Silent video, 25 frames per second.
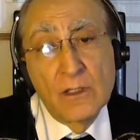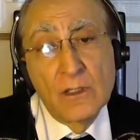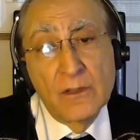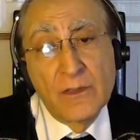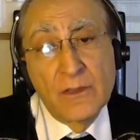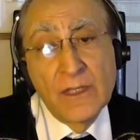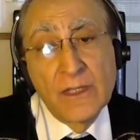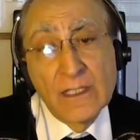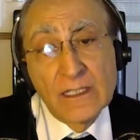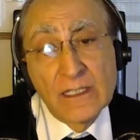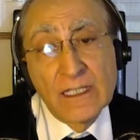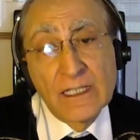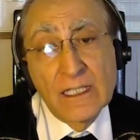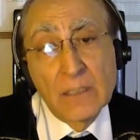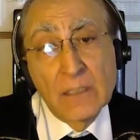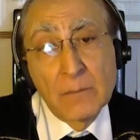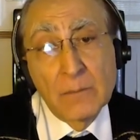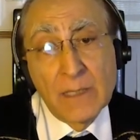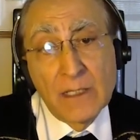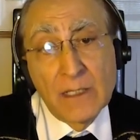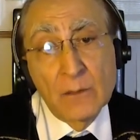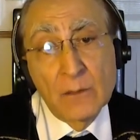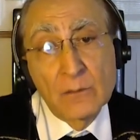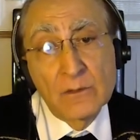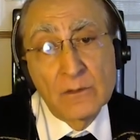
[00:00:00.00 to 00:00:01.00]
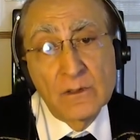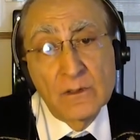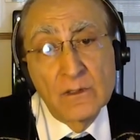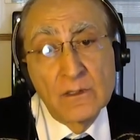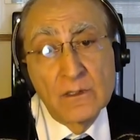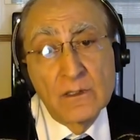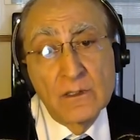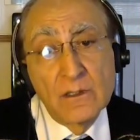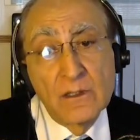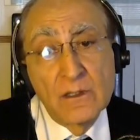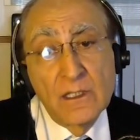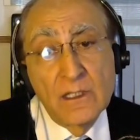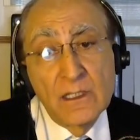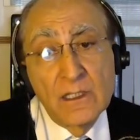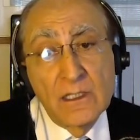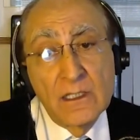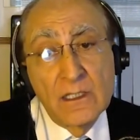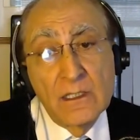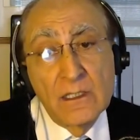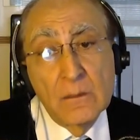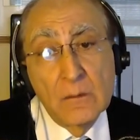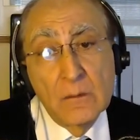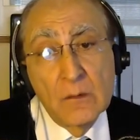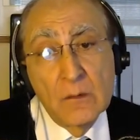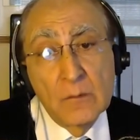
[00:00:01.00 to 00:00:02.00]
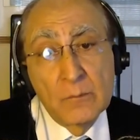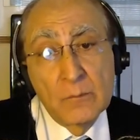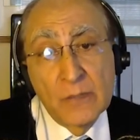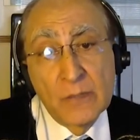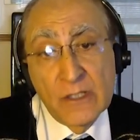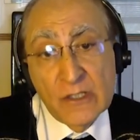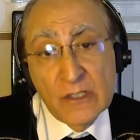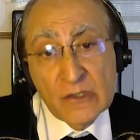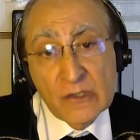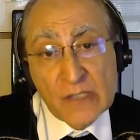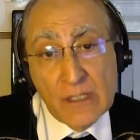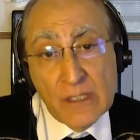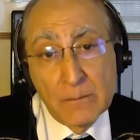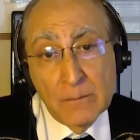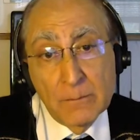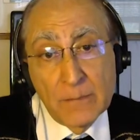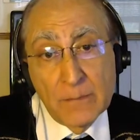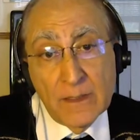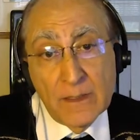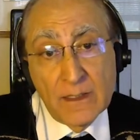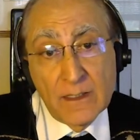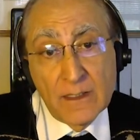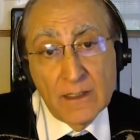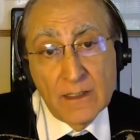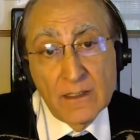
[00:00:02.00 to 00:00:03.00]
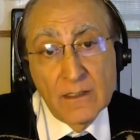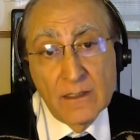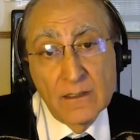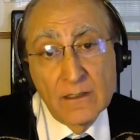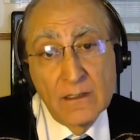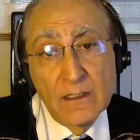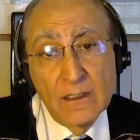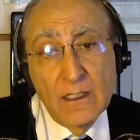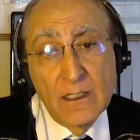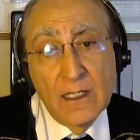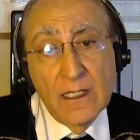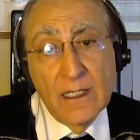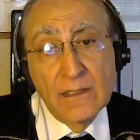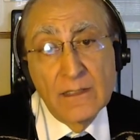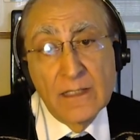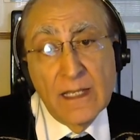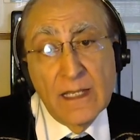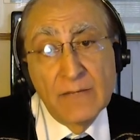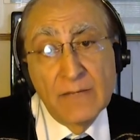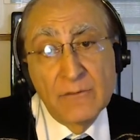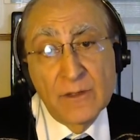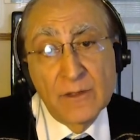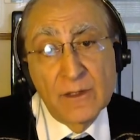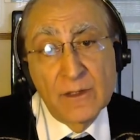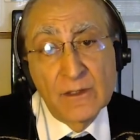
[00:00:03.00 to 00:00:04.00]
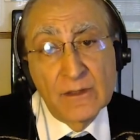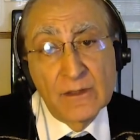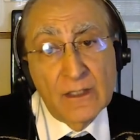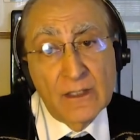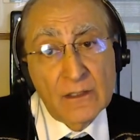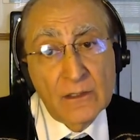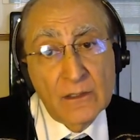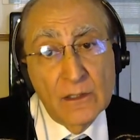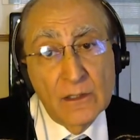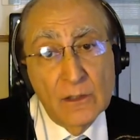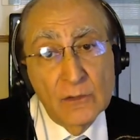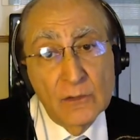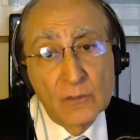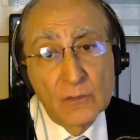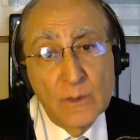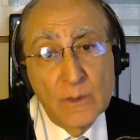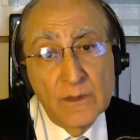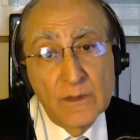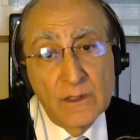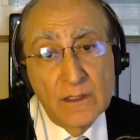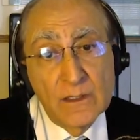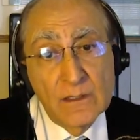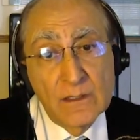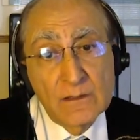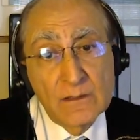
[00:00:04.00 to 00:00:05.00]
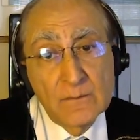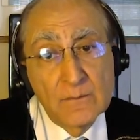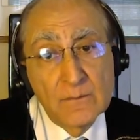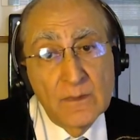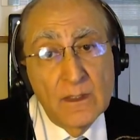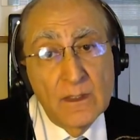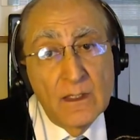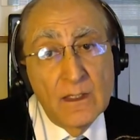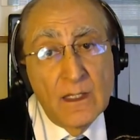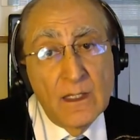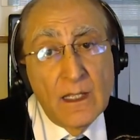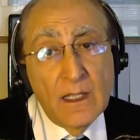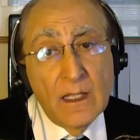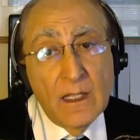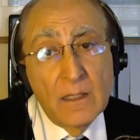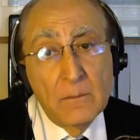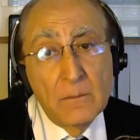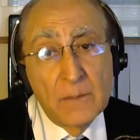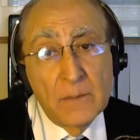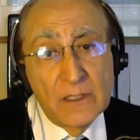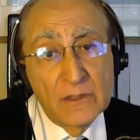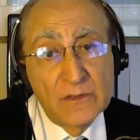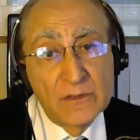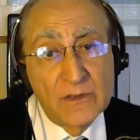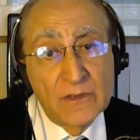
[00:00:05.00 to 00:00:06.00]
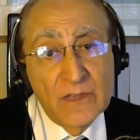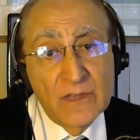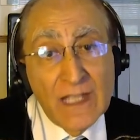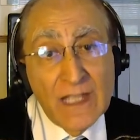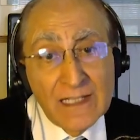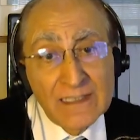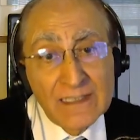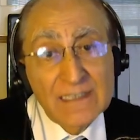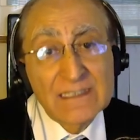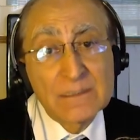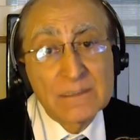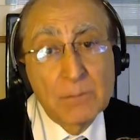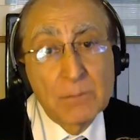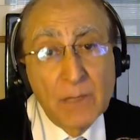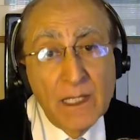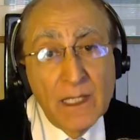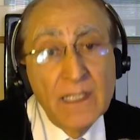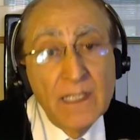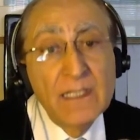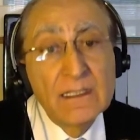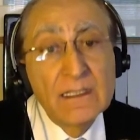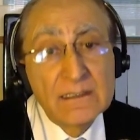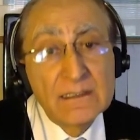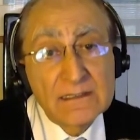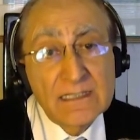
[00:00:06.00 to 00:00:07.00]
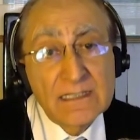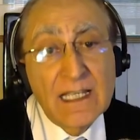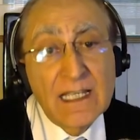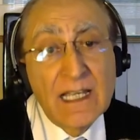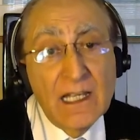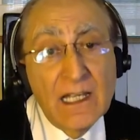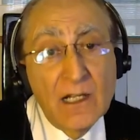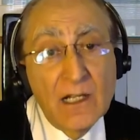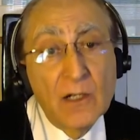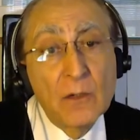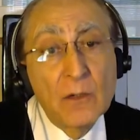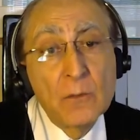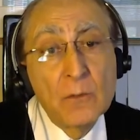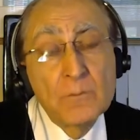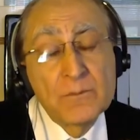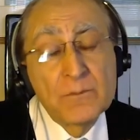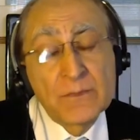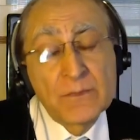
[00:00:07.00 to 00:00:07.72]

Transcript: thinking about the British Empire and everything that goes with it, because that explains how